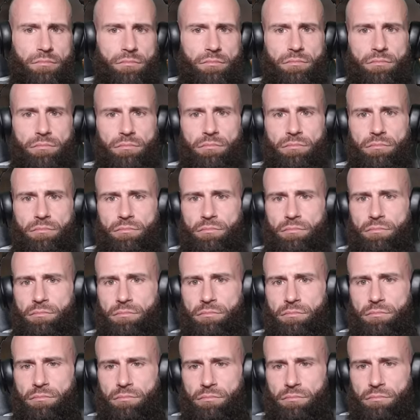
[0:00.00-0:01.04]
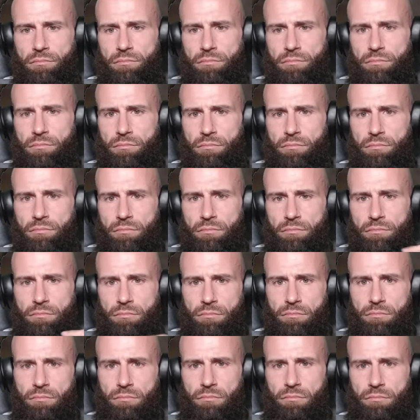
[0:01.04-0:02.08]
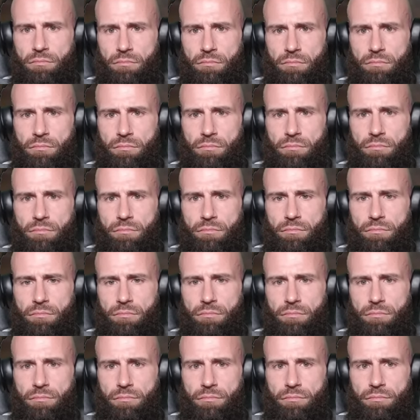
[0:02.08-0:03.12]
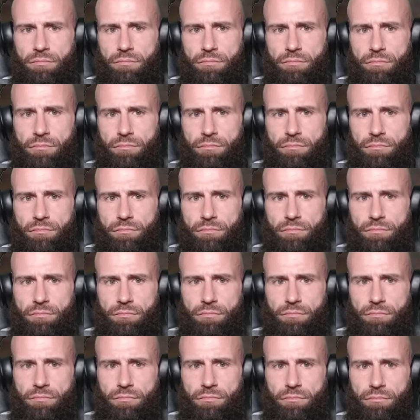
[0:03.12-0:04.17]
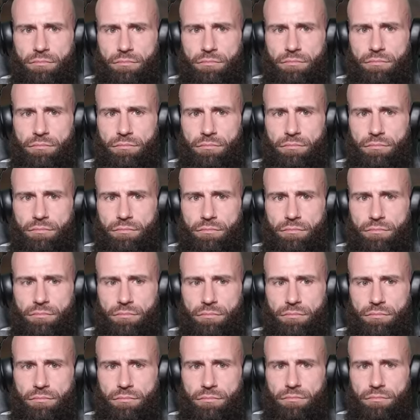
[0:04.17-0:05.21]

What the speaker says: (not speaking)